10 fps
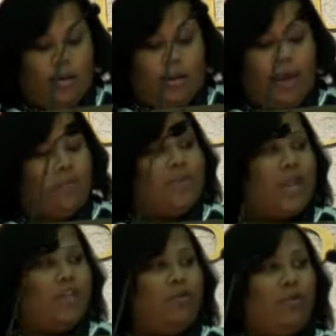Now, to
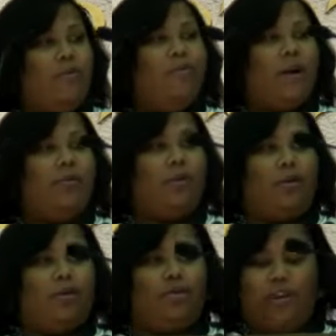take you a little further
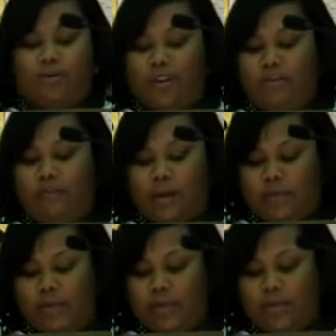on the journey of
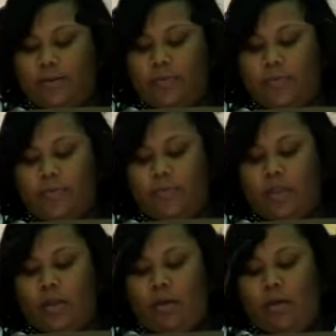Moses.
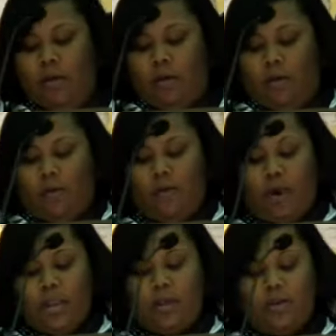
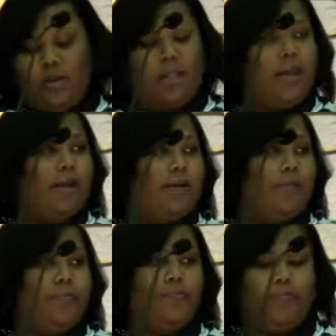40 years later,
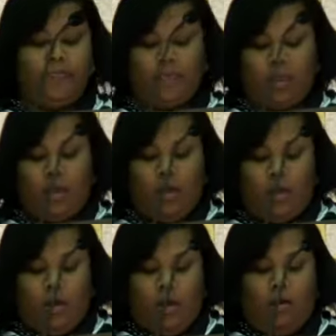
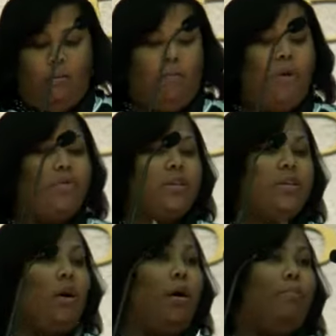Moses
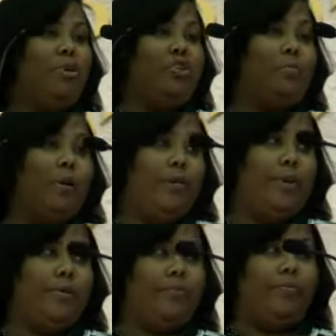saw a bush
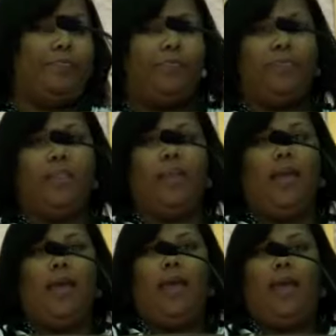burning.
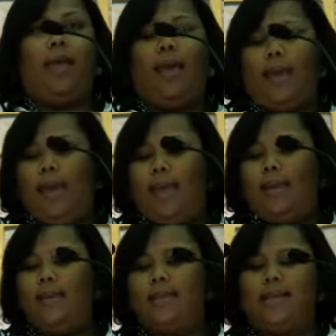
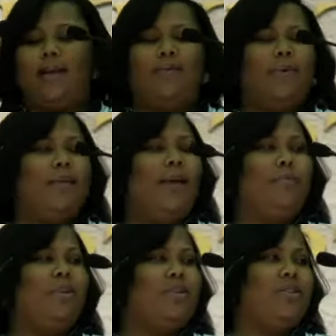And he said, well,
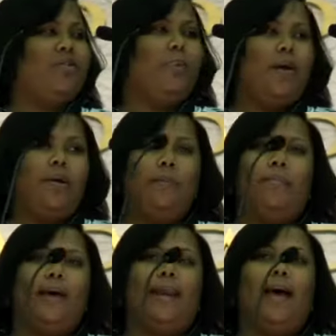that bush is burning,
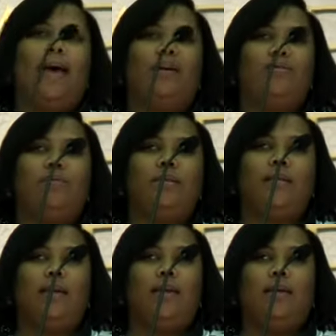but I don't
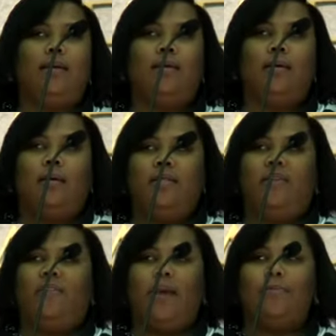see,
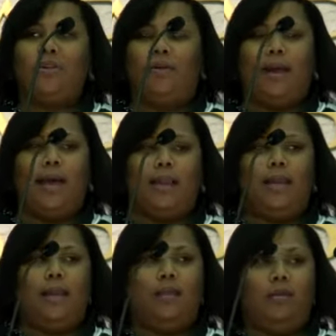the flames are not
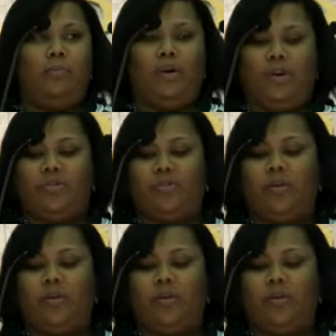eating the bush.